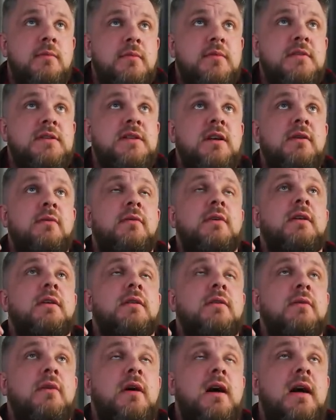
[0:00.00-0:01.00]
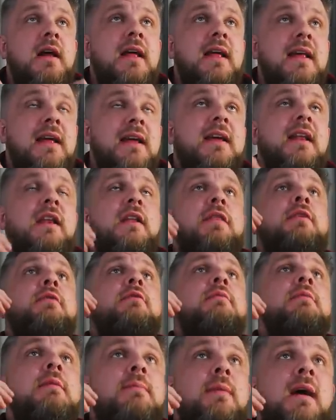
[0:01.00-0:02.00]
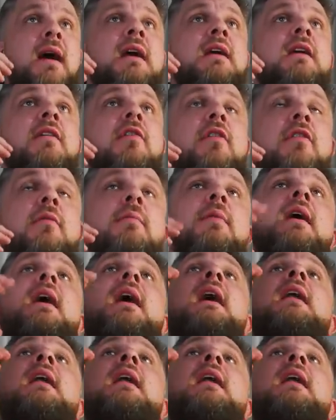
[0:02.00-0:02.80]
we see it kind of threw me back a little bit,